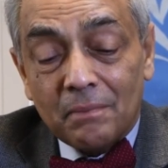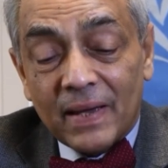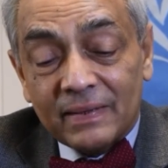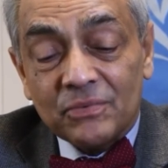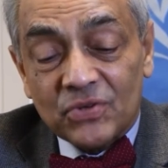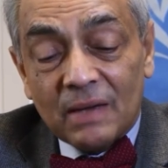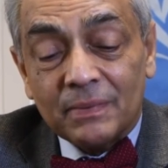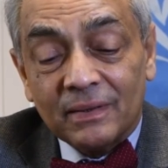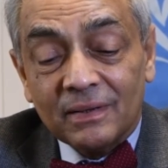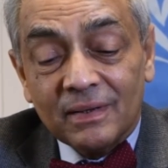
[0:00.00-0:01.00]
Madam
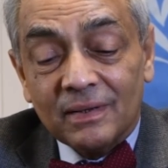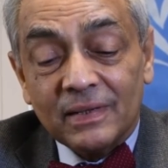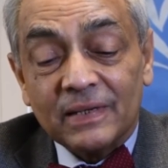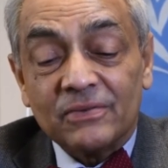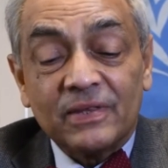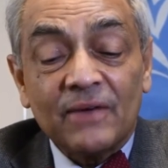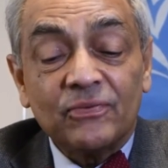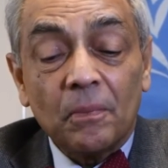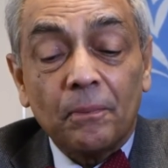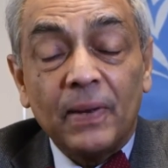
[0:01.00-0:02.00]
Chairman, let us
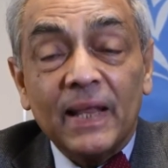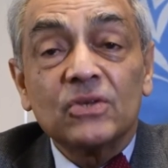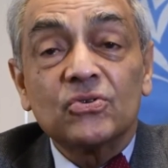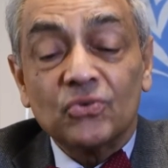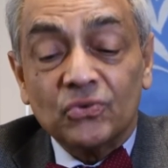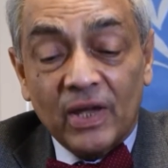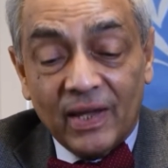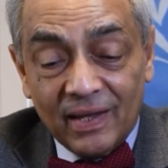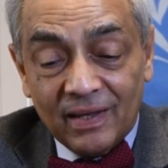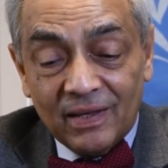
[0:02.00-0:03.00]
therefore pledge
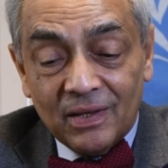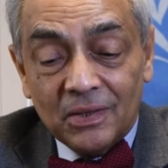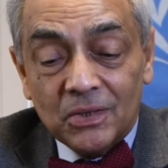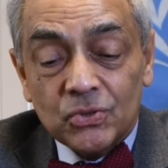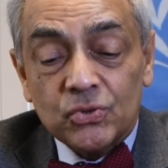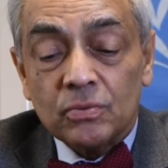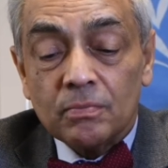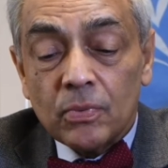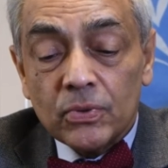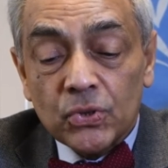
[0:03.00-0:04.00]
today
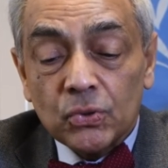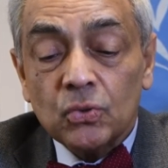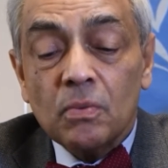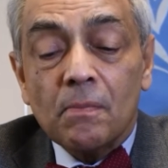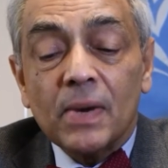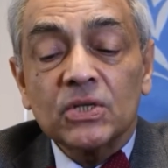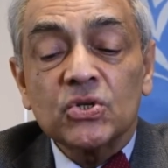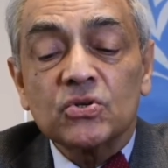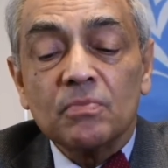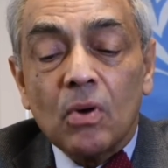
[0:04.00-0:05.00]
to do
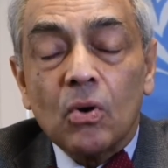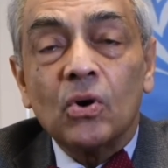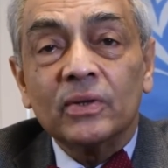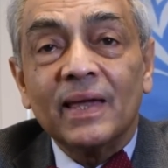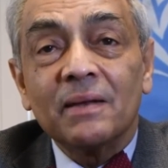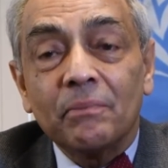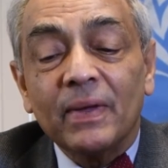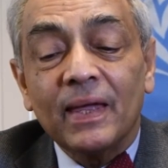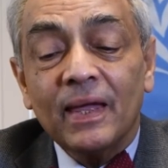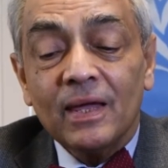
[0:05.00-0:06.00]
much more than
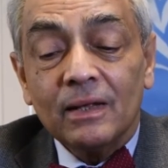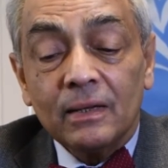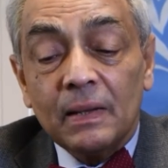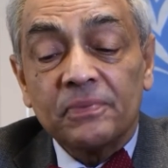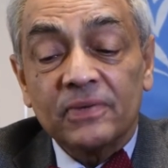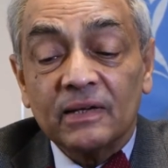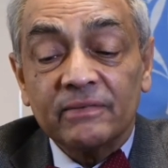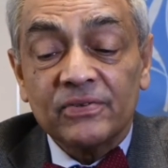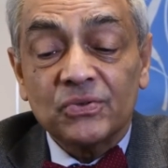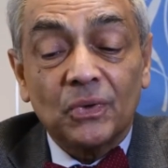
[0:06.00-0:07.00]
pay lip
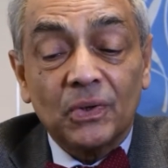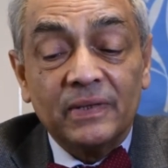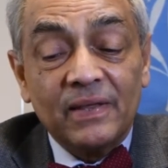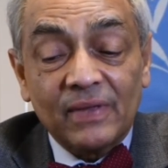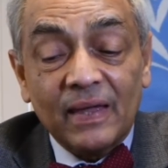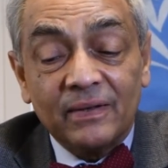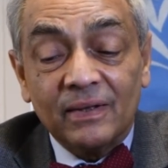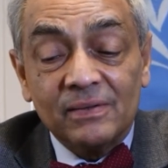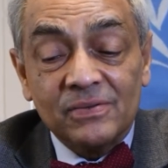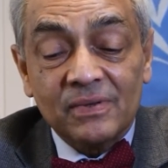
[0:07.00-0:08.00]
service to all these
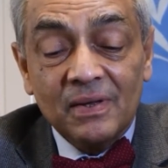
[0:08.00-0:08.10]
ideals,